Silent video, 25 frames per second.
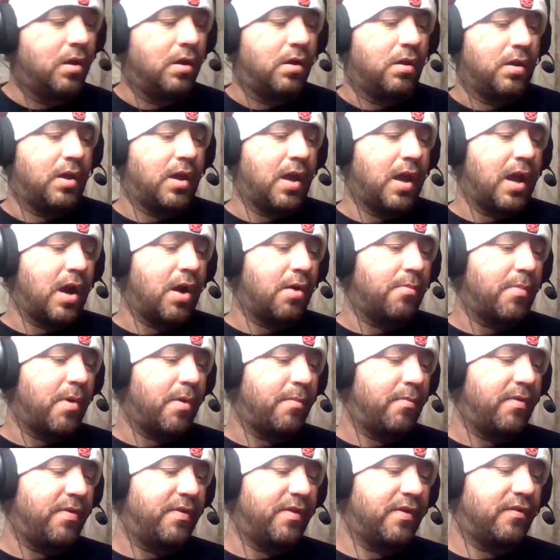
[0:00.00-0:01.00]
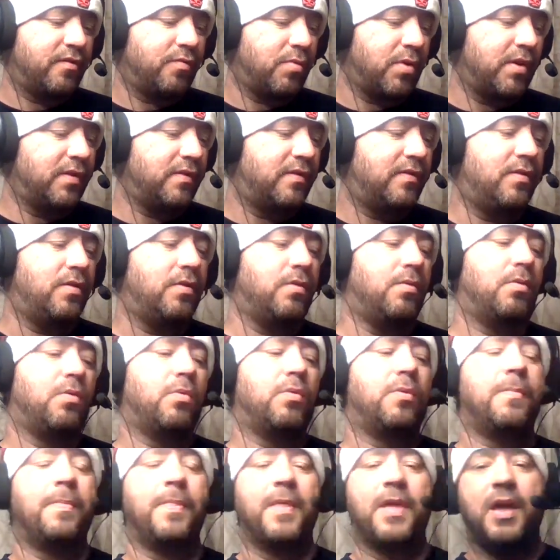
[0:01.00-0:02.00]
Okay, I remember this one
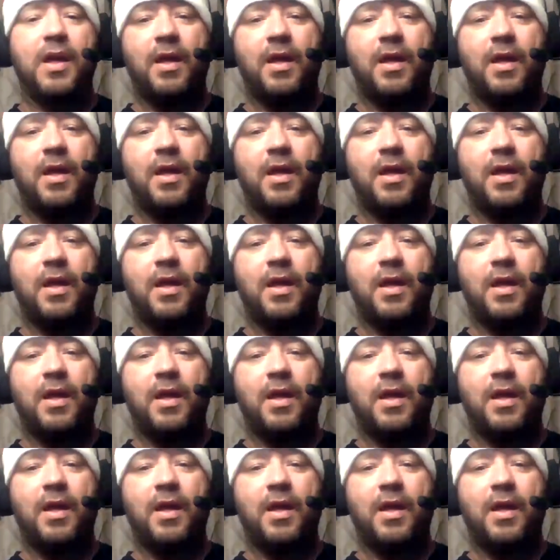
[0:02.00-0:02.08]
too.